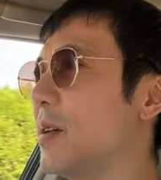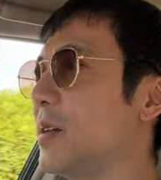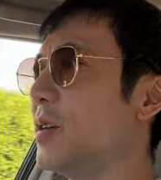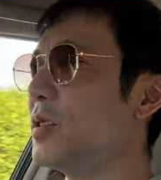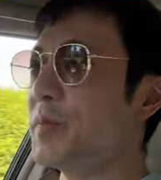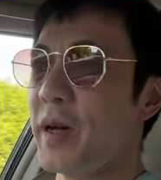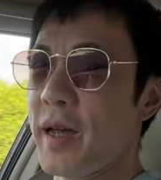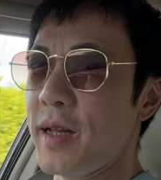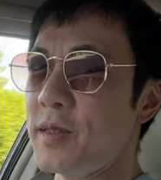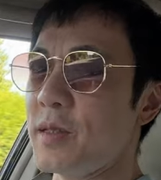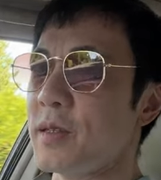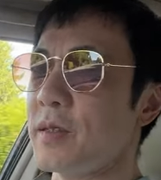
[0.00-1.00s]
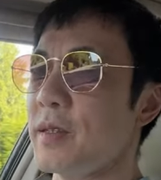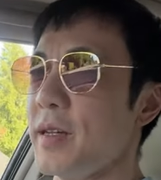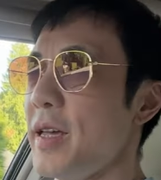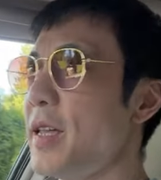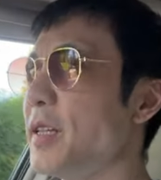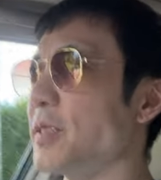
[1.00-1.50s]
Here's my answer.
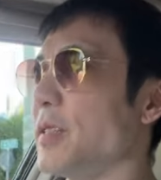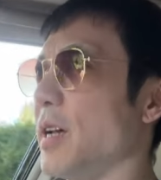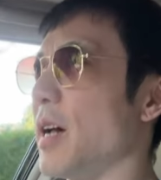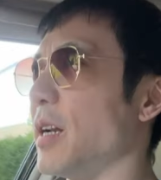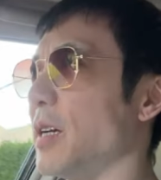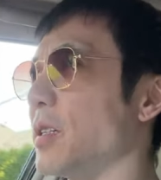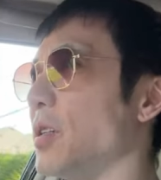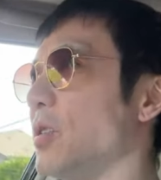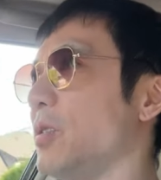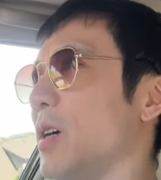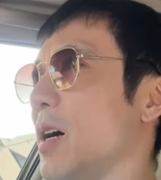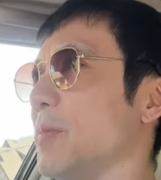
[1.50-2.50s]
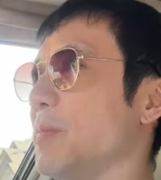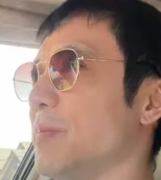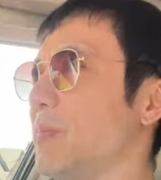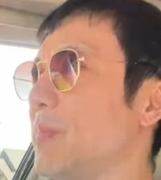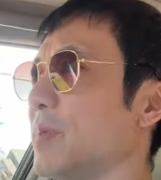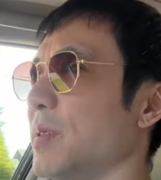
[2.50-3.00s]
It is not a good job.
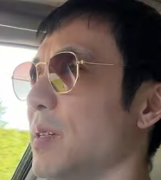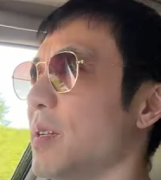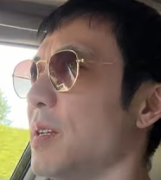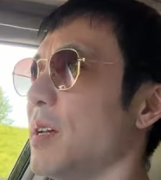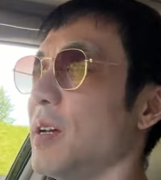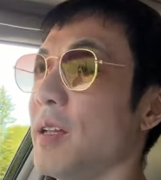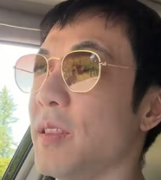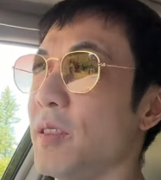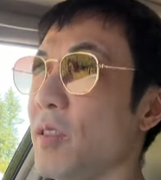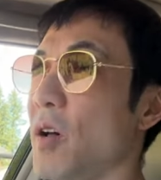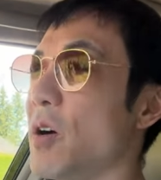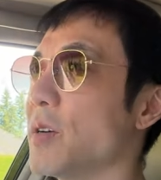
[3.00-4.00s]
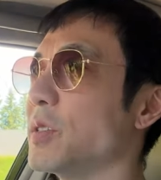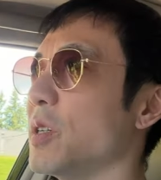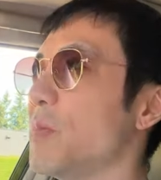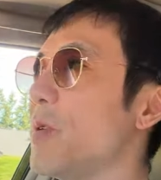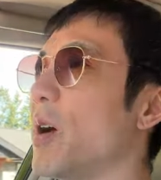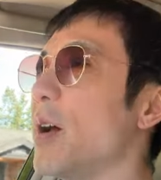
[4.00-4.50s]

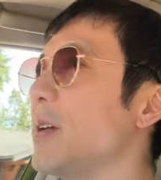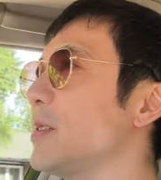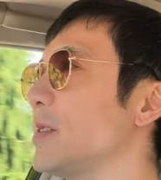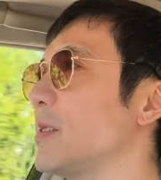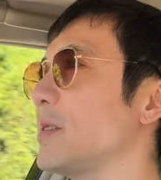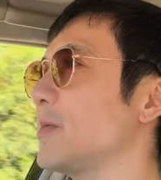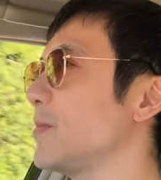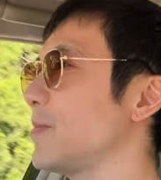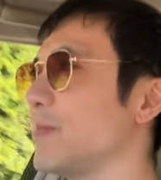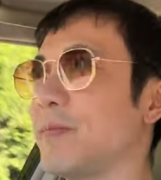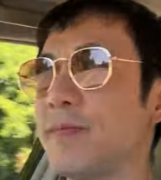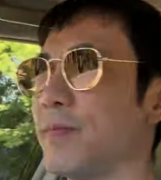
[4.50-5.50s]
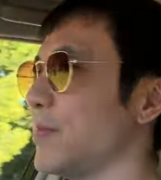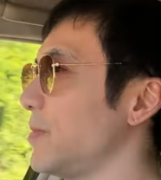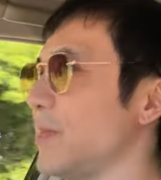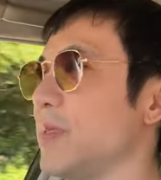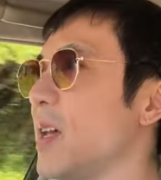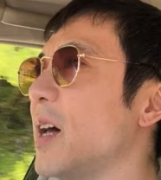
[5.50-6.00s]
Long-term wise,
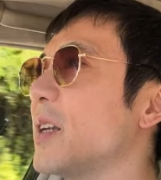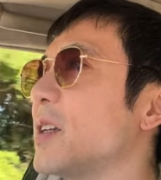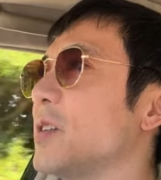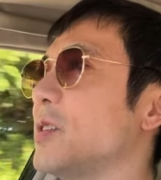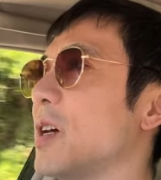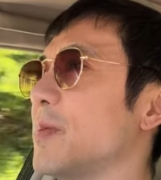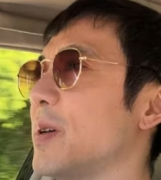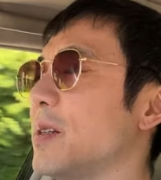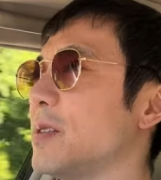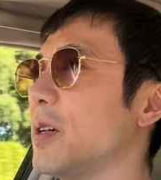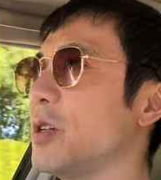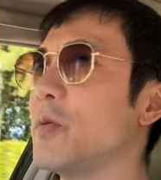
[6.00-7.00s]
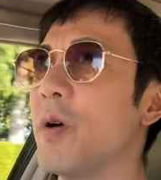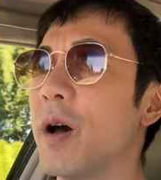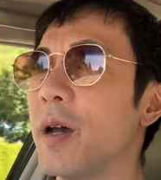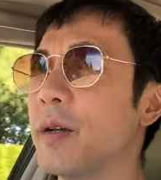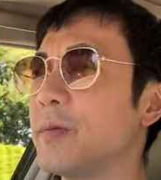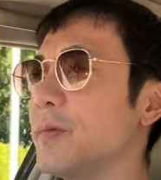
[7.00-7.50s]
not a good job. I'll tell you
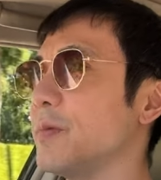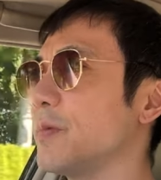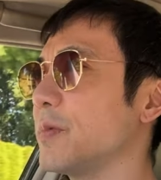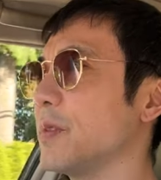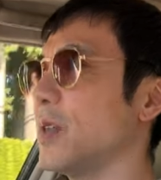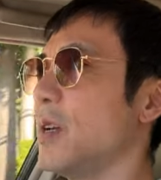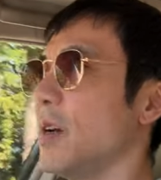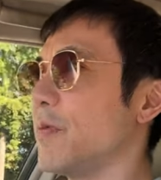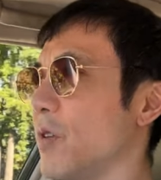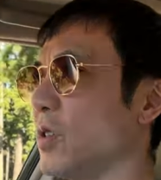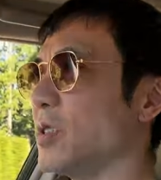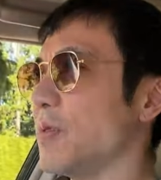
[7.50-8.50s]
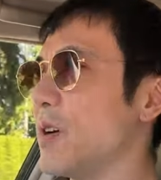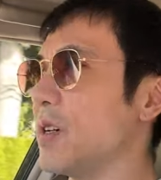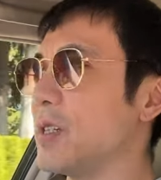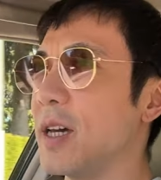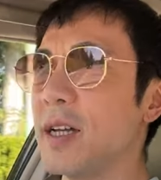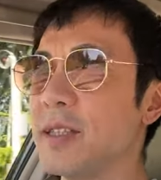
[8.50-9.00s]
why. First of all,
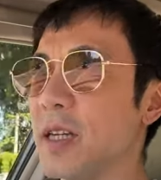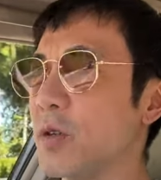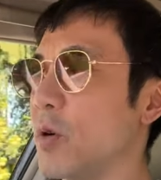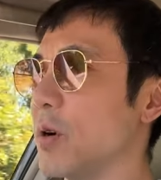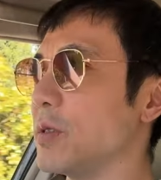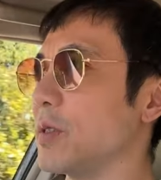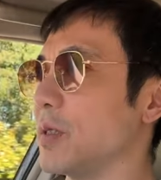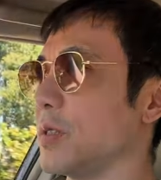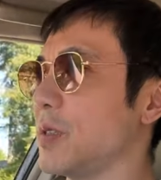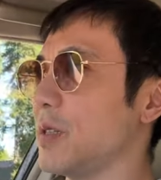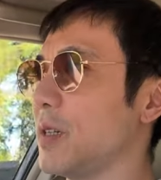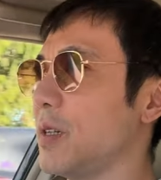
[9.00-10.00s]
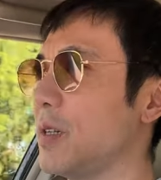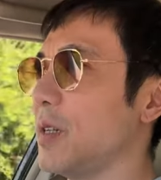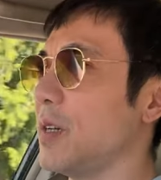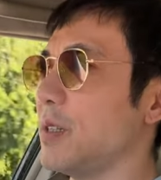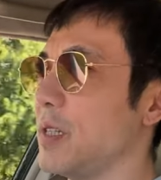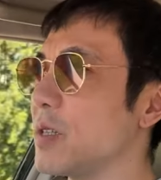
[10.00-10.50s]
you gotta take courses.
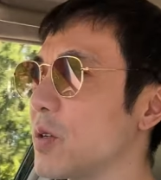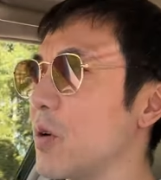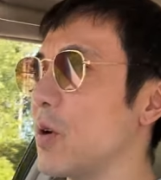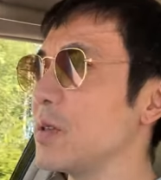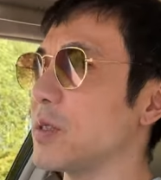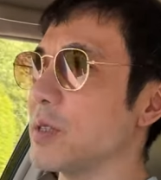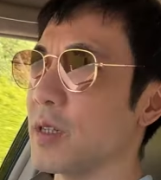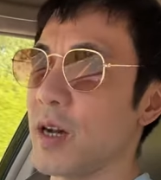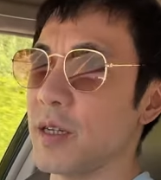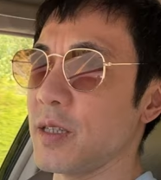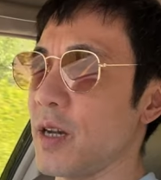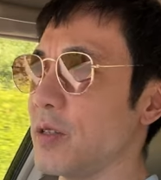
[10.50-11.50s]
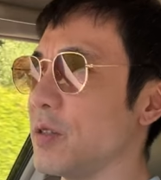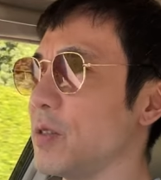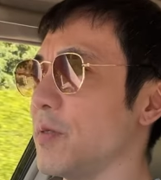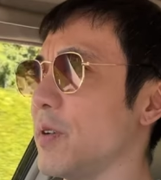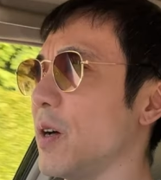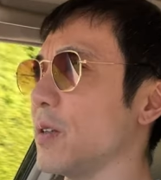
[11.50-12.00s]
These courses cost hundreds
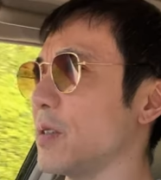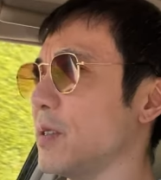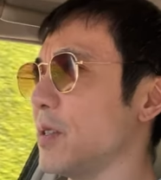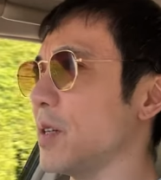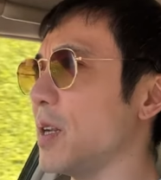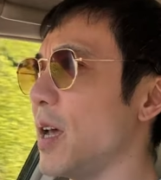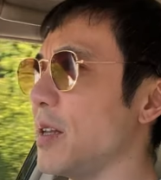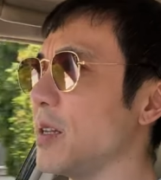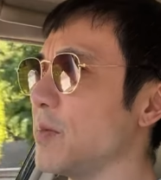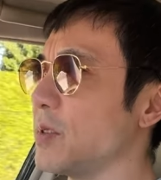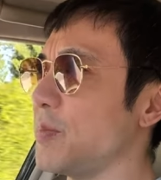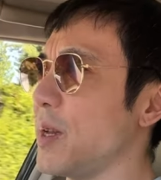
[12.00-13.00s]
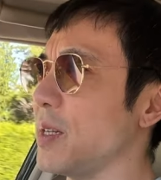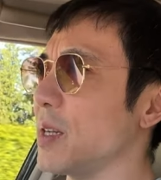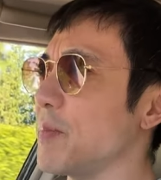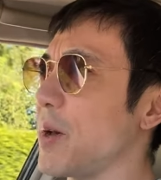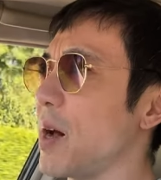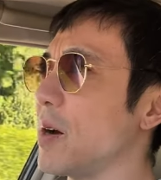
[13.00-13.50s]
of dollars. You're gonna end up spending
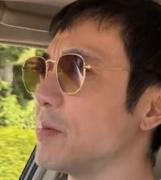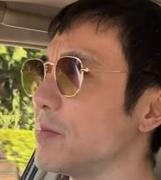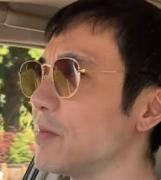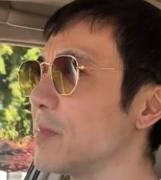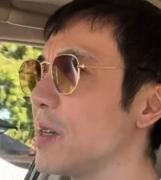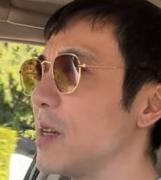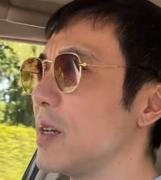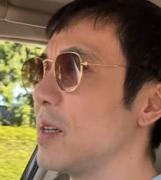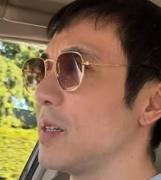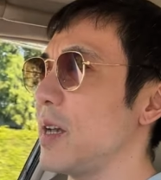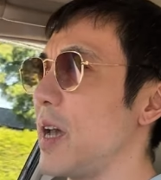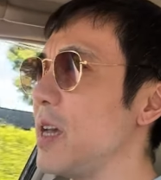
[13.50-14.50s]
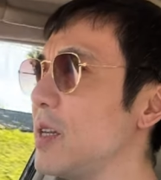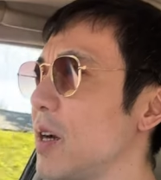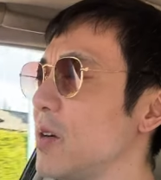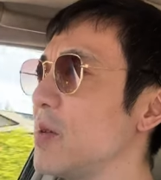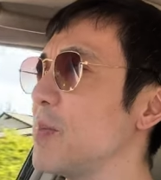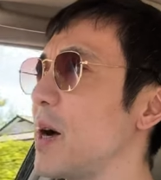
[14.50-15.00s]
about
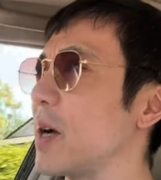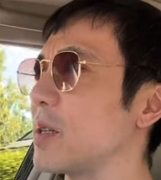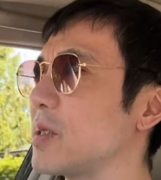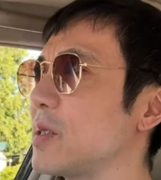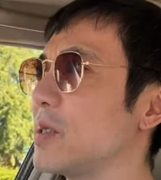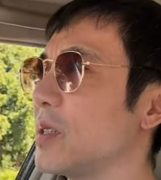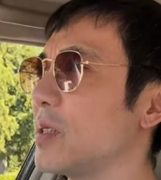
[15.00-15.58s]
800 bucks